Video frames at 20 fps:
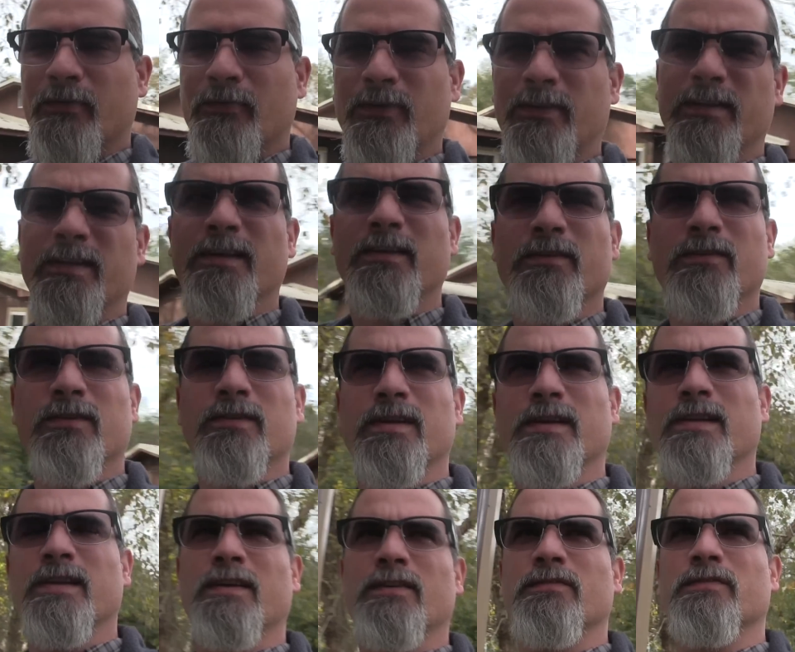what did I do in
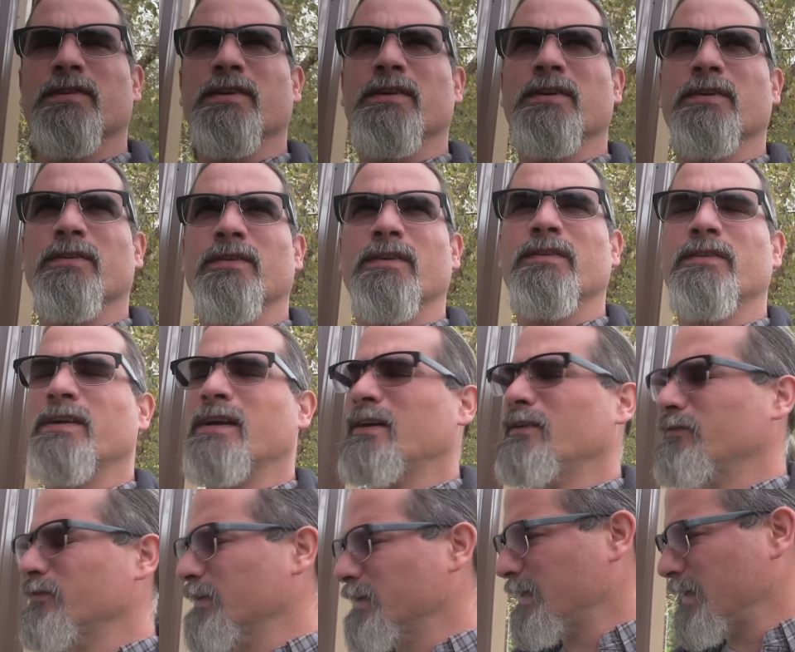that last video? Oh, I
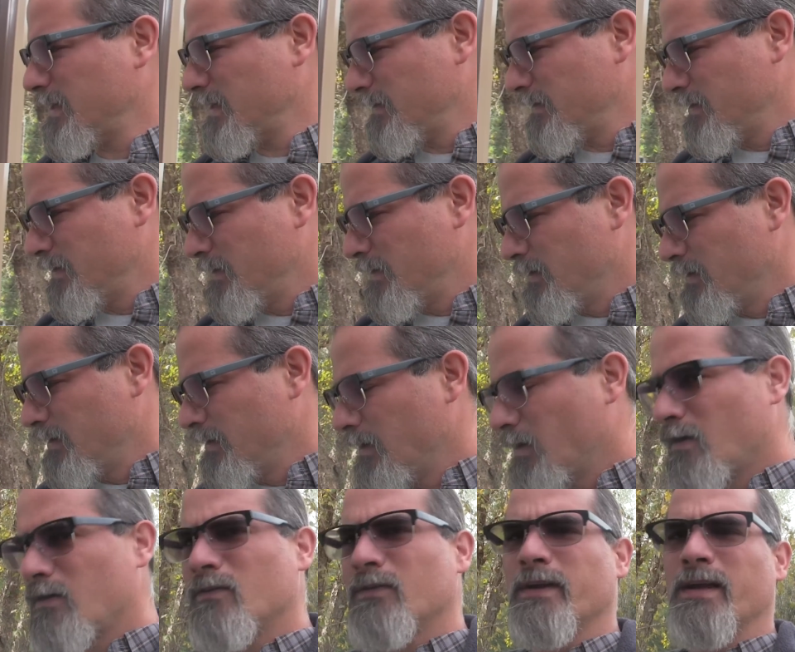now forgot.
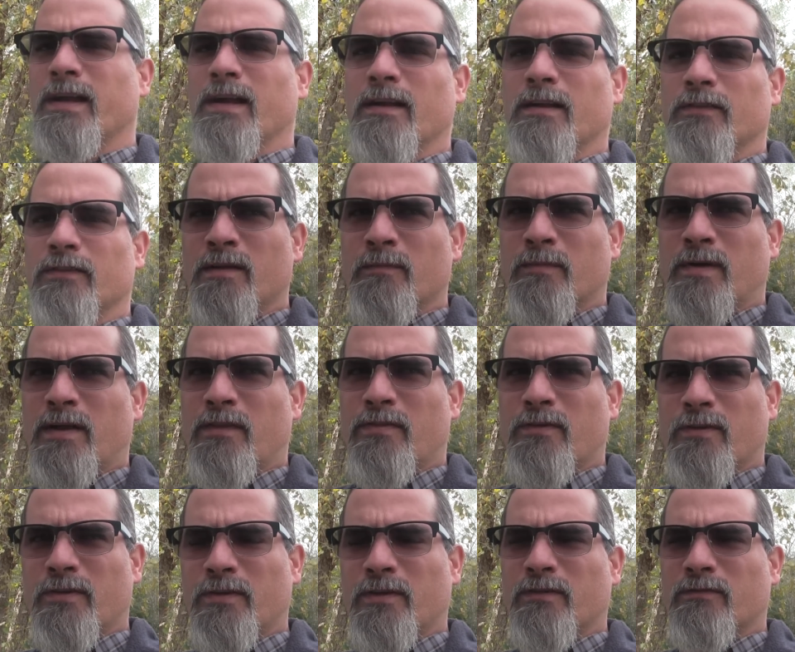Oh yeah, my
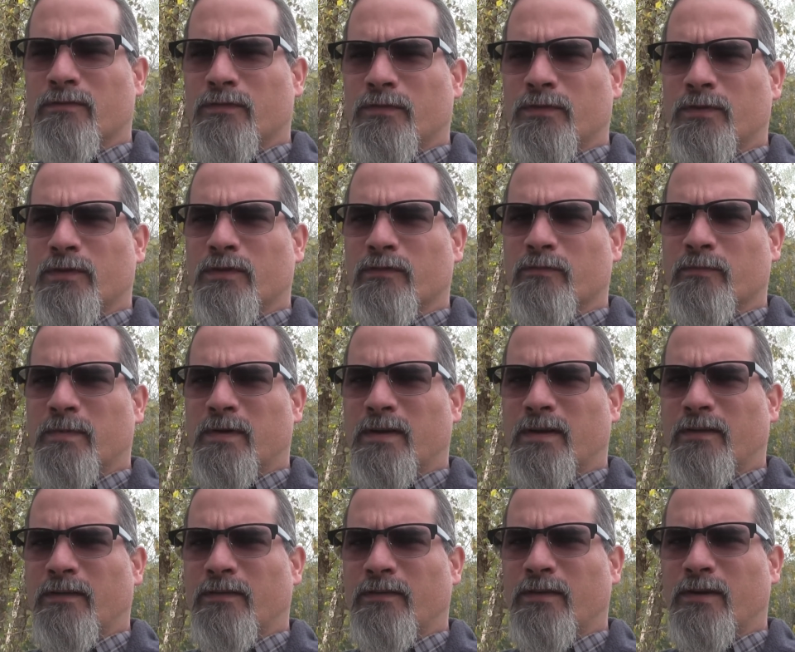third year review of
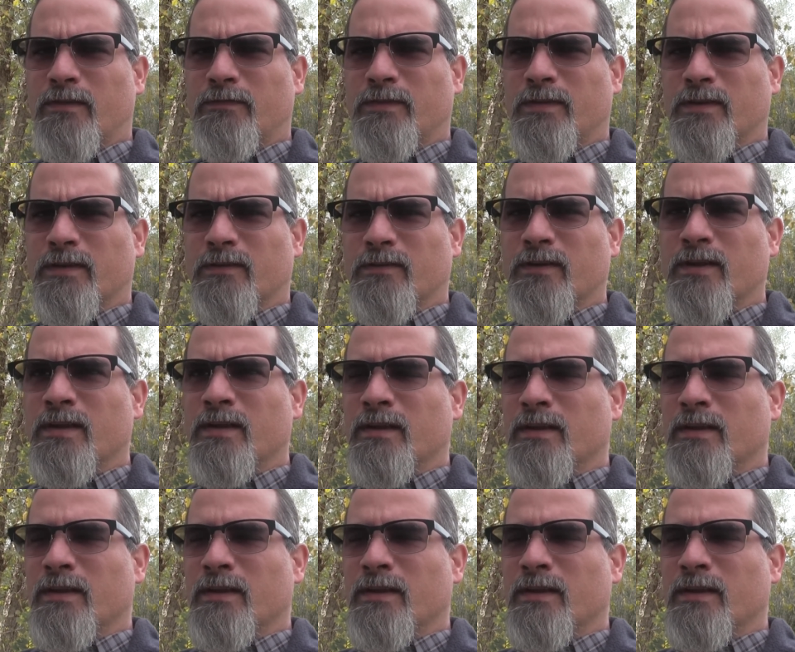my Softail.